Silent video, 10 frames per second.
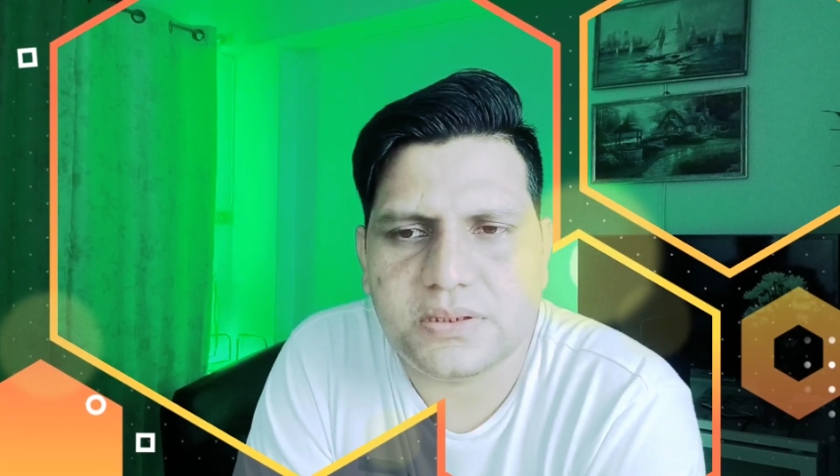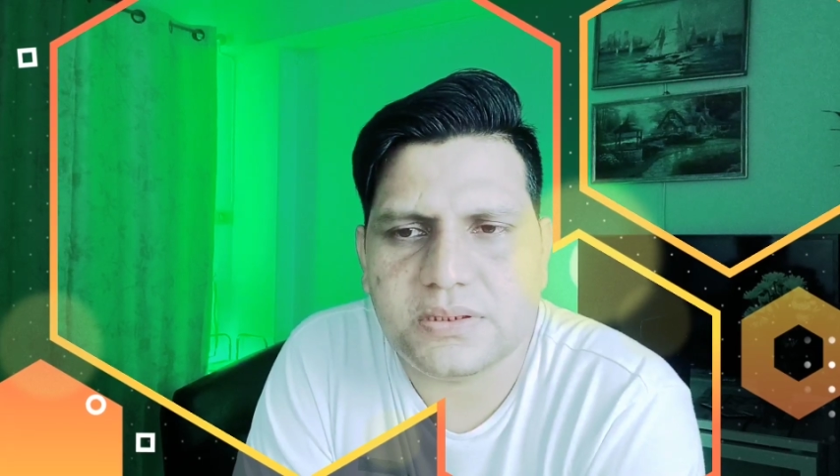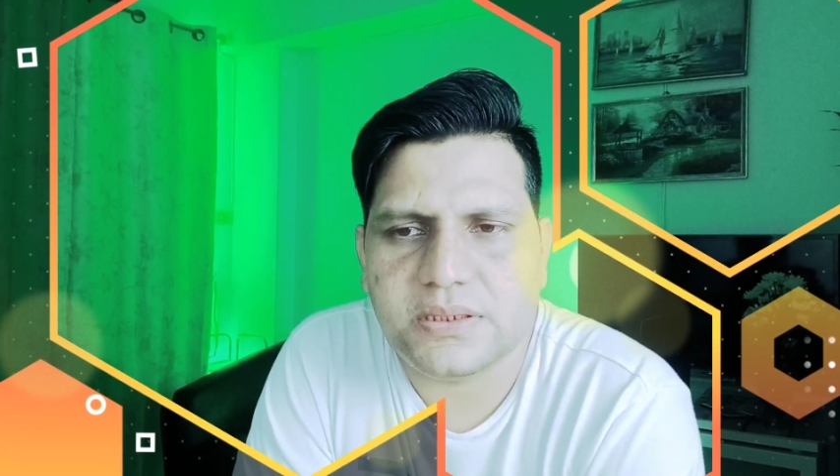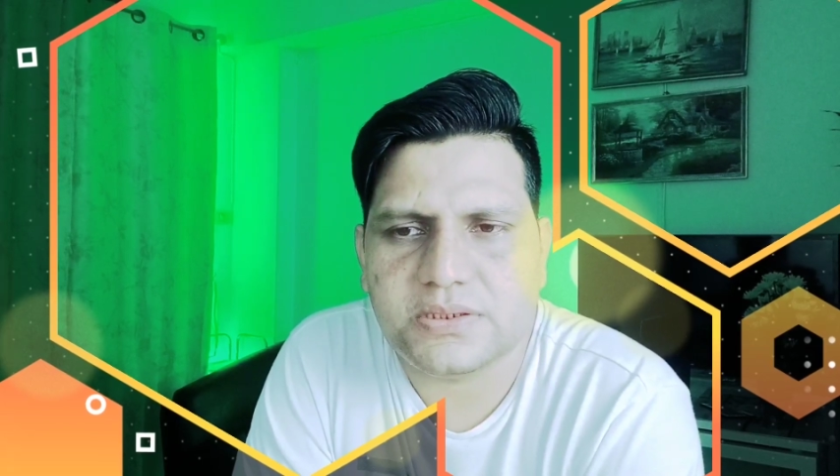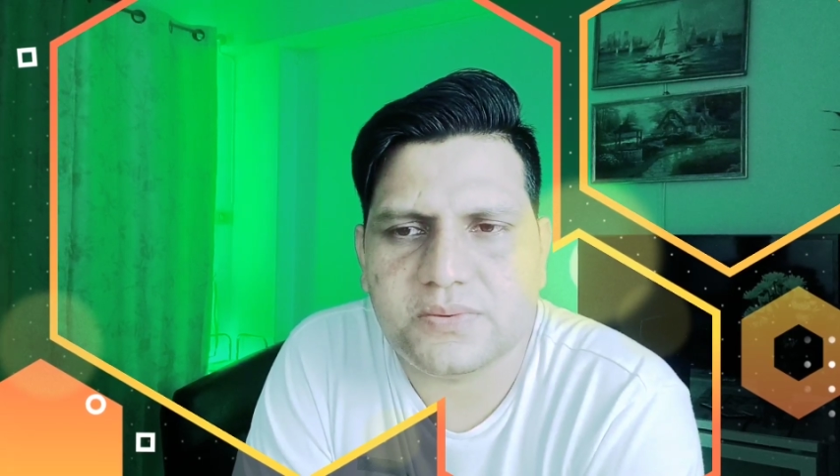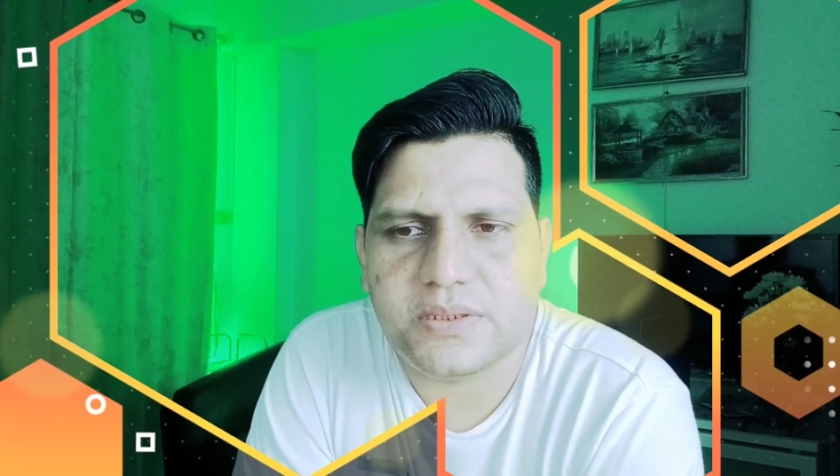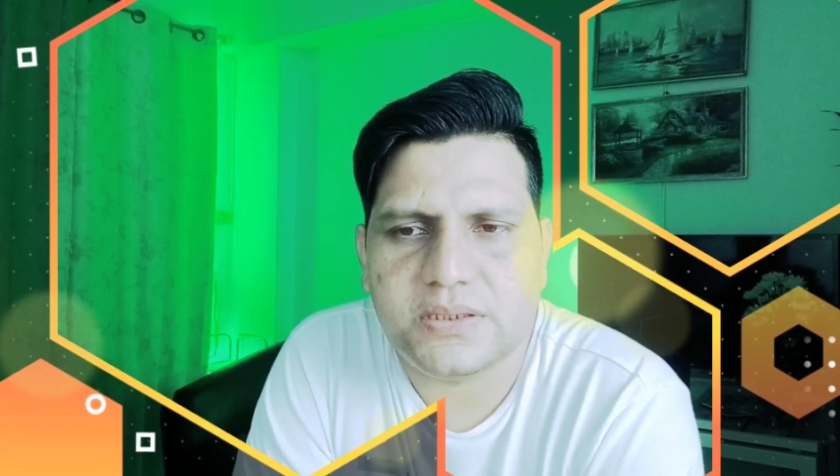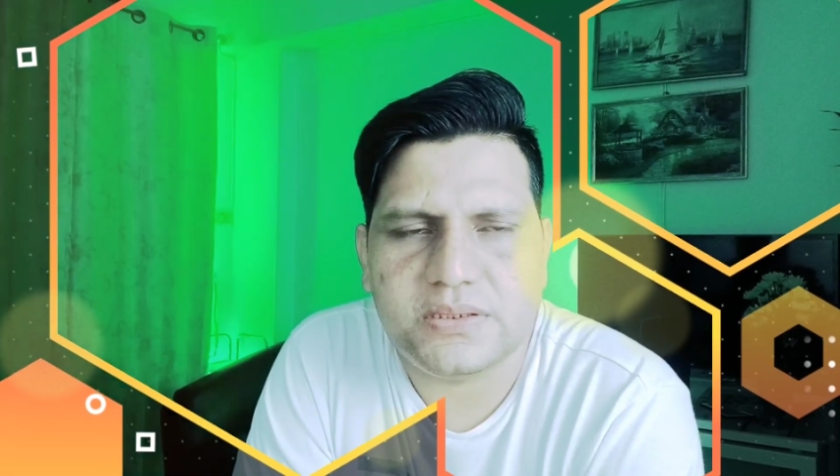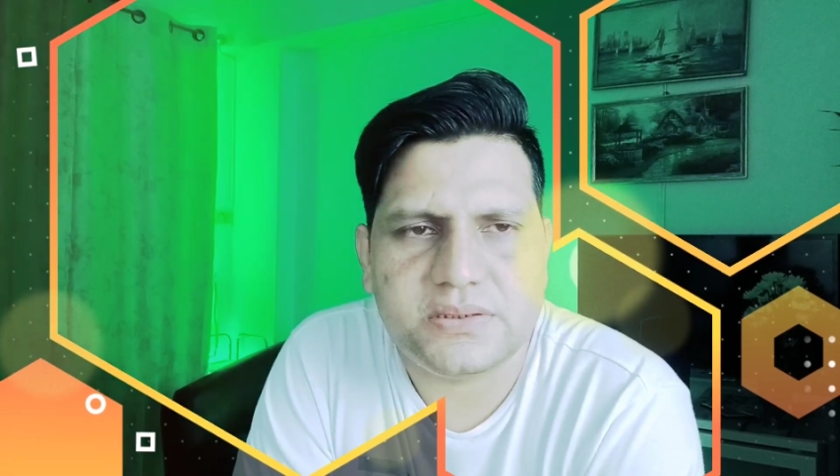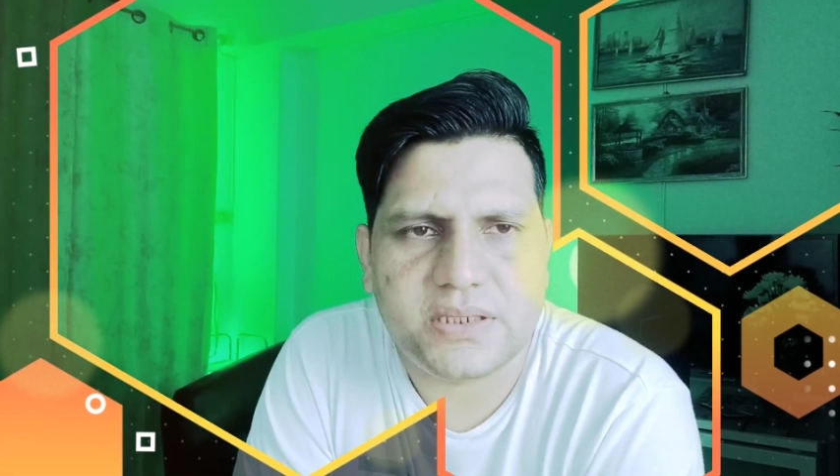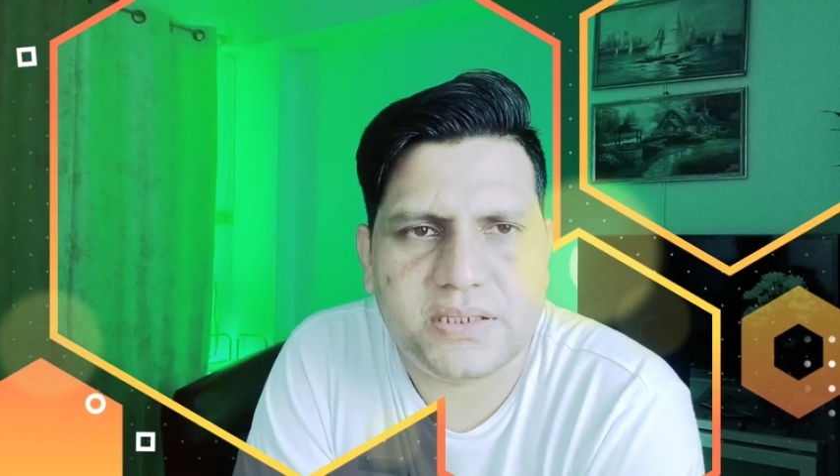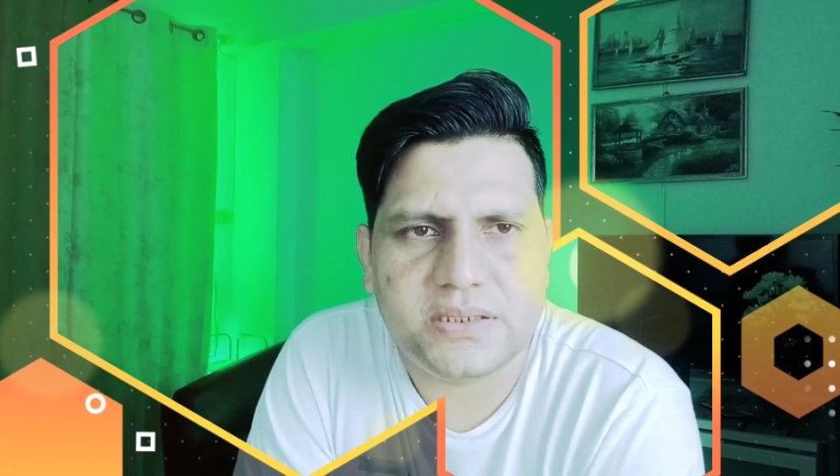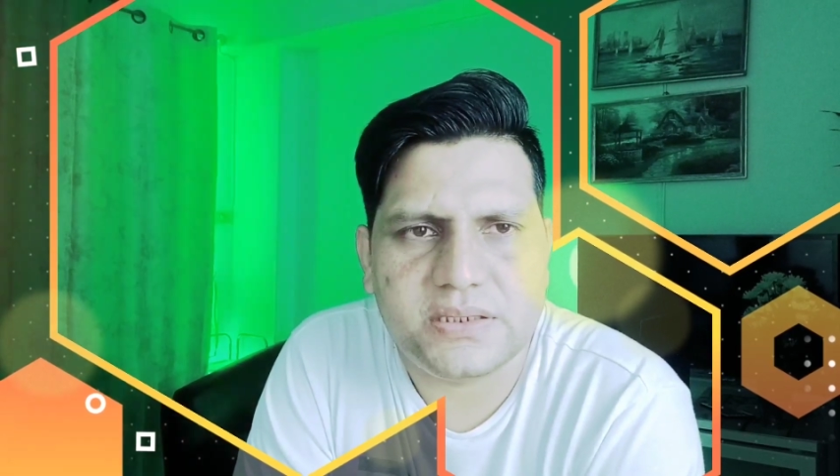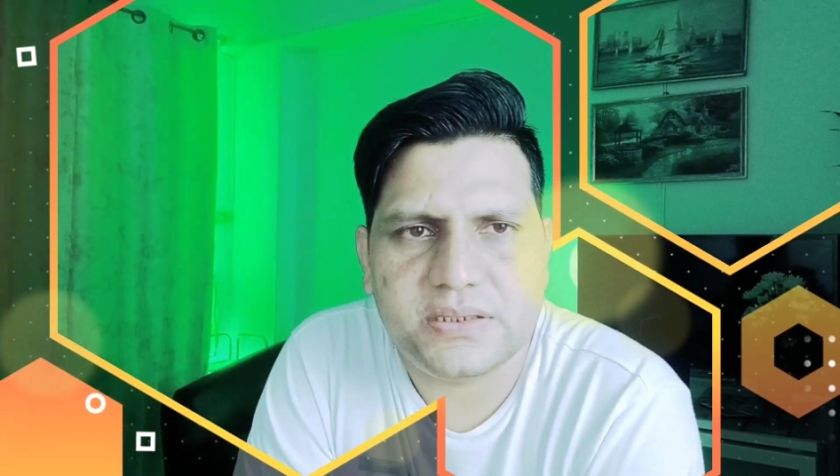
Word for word: and that's why he is hiding,